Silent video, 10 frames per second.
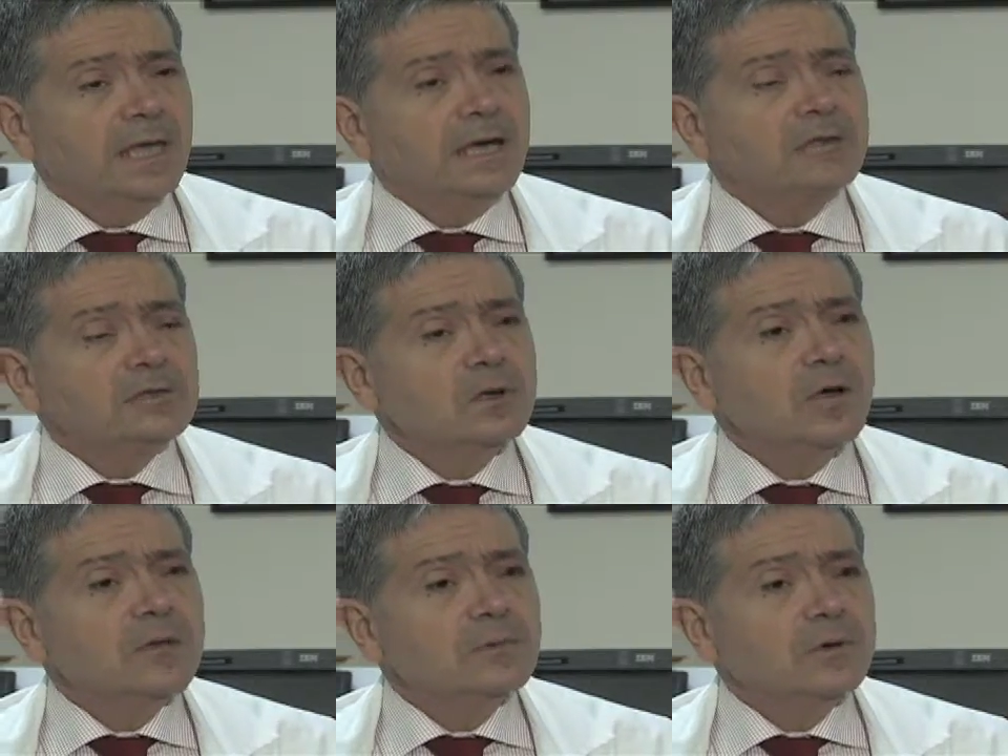And as
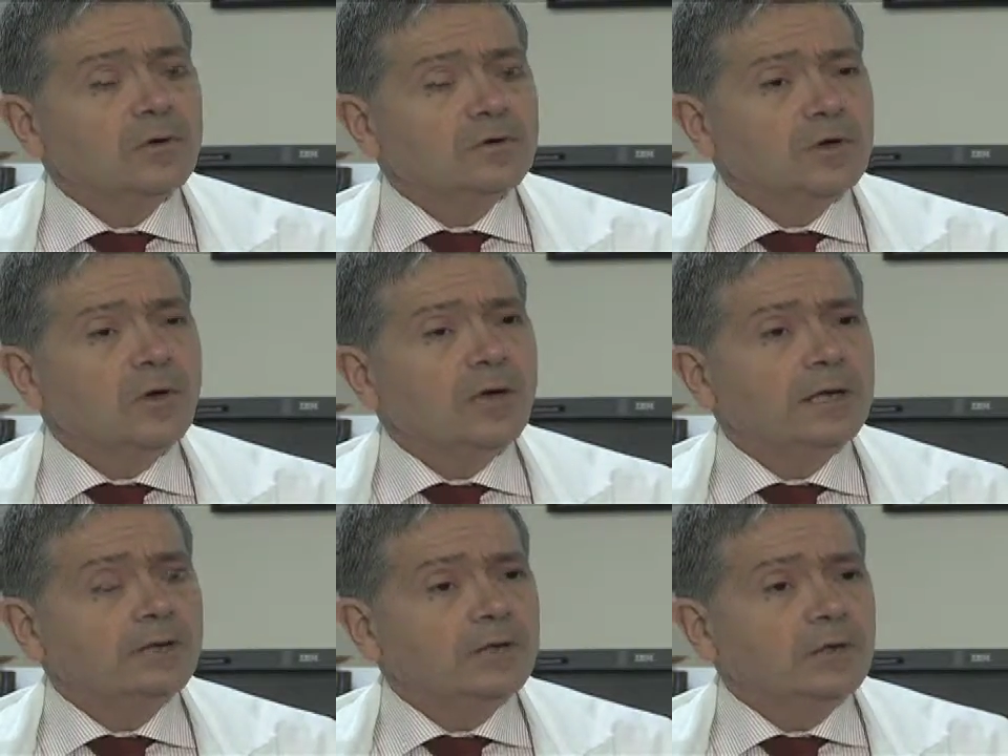time goes
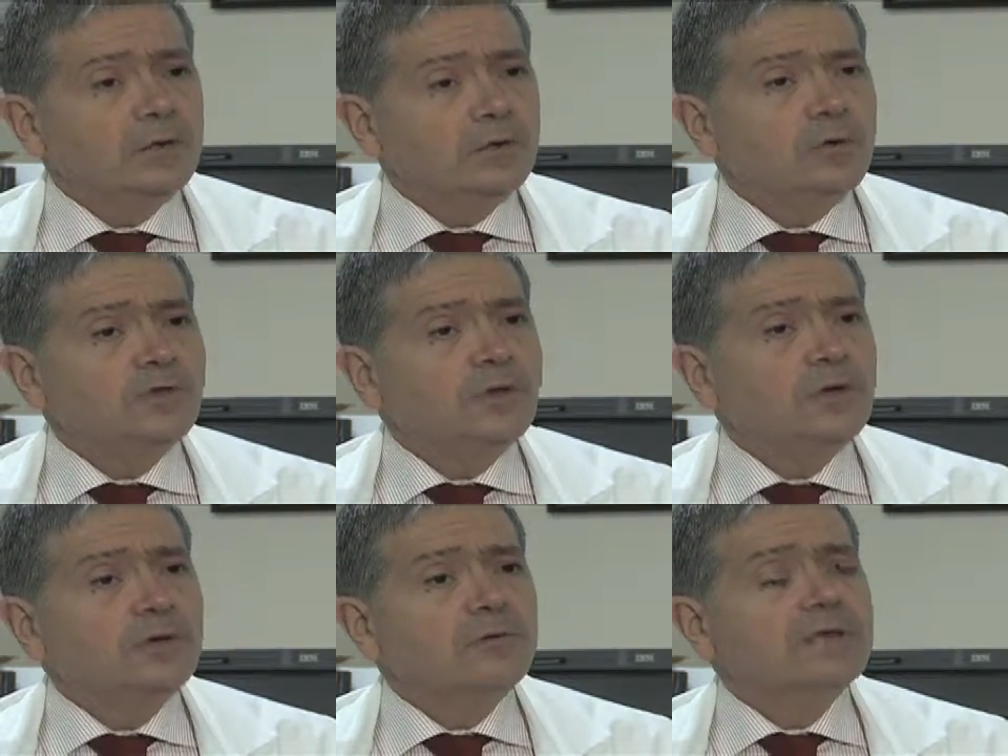on, your
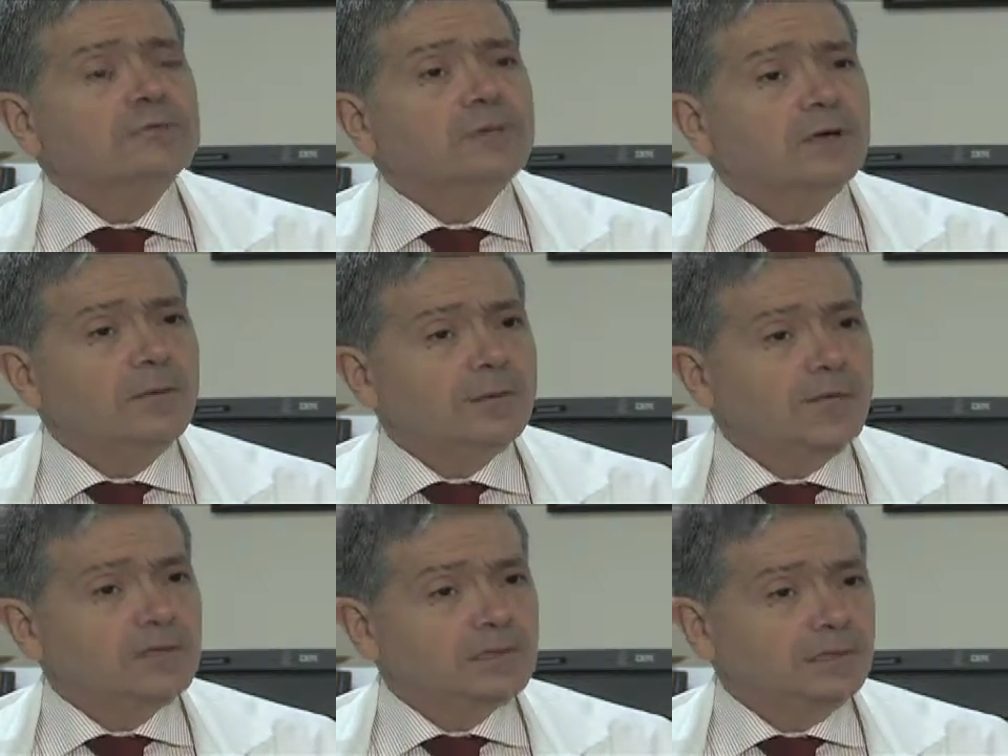failure rates become
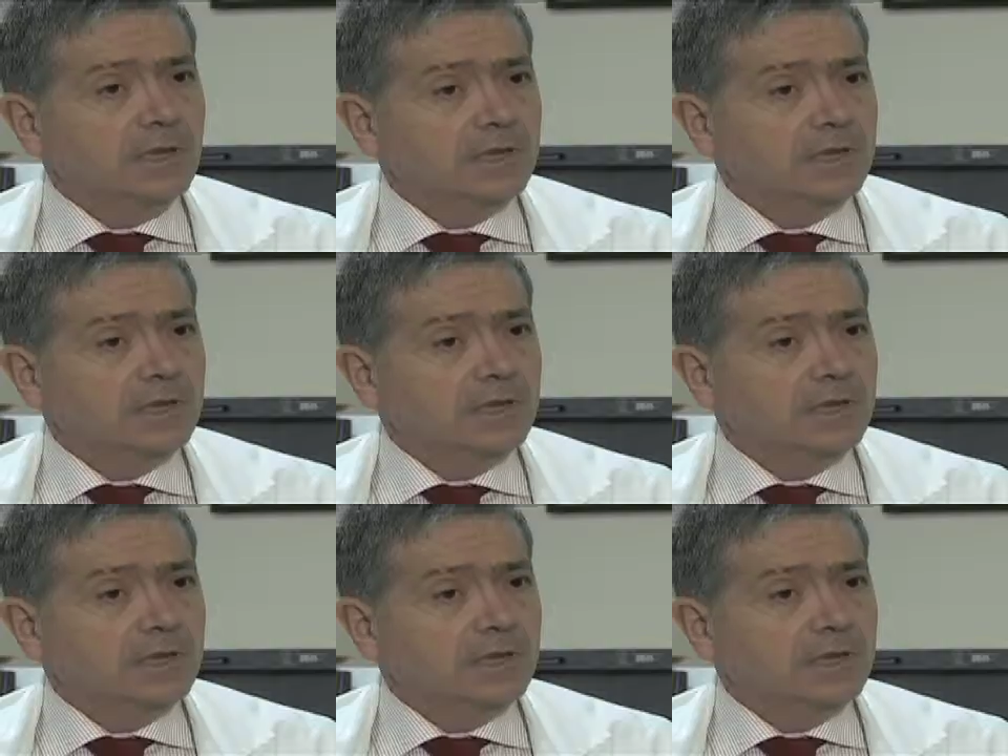less and